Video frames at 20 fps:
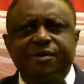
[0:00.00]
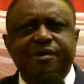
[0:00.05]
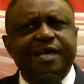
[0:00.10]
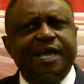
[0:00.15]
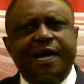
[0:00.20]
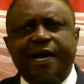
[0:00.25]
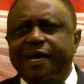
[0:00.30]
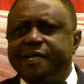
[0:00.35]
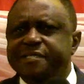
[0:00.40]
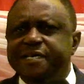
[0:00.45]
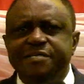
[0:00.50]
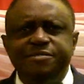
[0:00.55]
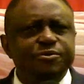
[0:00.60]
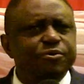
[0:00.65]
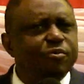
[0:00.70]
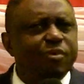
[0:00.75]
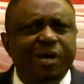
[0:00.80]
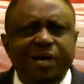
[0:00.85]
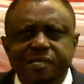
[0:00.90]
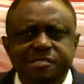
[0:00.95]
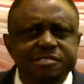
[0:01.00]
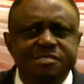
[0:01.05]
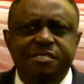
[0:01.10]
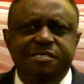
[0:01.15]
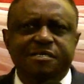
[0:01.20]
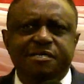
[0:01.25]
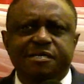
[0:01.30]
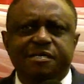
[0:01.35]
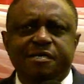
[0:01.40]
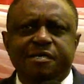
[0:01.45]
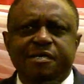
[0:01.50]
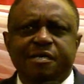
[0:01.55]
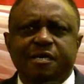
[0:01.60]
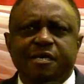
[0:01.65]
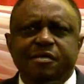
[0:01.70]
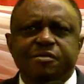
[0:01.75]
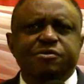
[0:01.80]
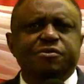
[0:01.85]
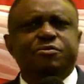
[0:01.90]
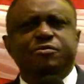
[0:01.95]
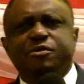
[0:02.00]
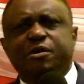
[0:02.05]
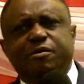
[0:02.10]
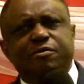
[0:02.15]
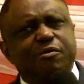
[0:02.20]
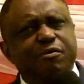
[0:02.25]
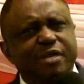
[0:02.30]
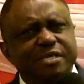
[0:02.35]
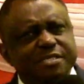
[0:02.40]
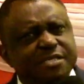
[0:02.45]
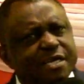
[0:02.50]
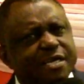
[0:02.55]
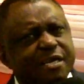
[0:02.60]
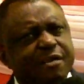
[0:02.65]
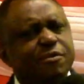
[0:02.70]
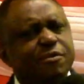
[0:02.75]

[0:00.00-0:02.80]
car that you want. You don't go and take a